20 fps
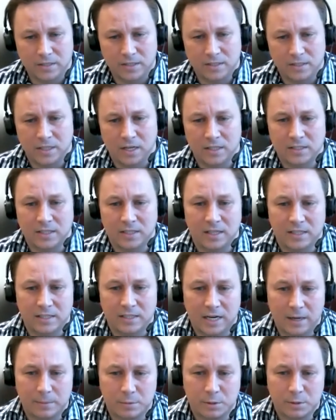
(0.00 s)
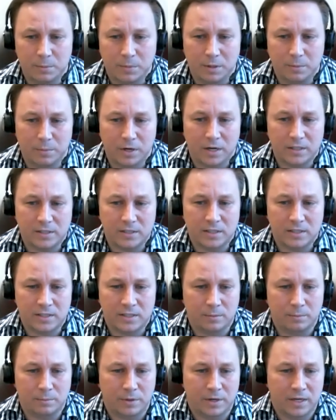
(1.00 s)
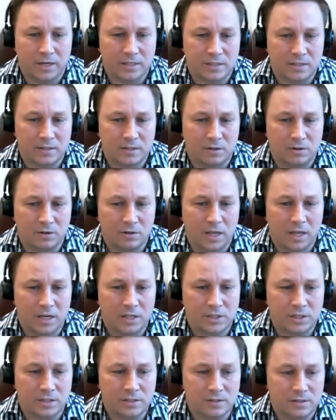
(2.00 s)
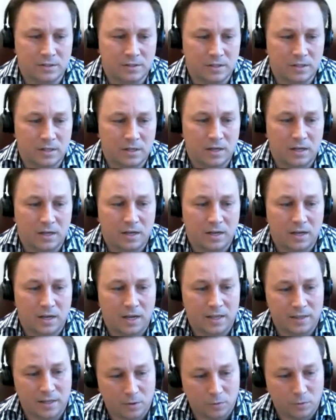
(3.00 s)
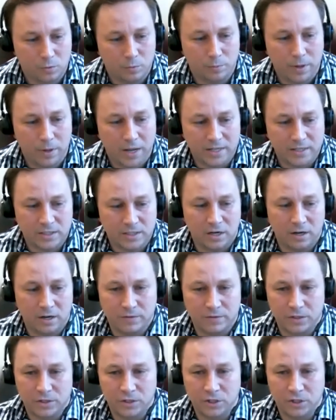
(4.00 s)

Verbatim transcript: discussing the types of meat processing plants and their locations, and then we'll pass it off to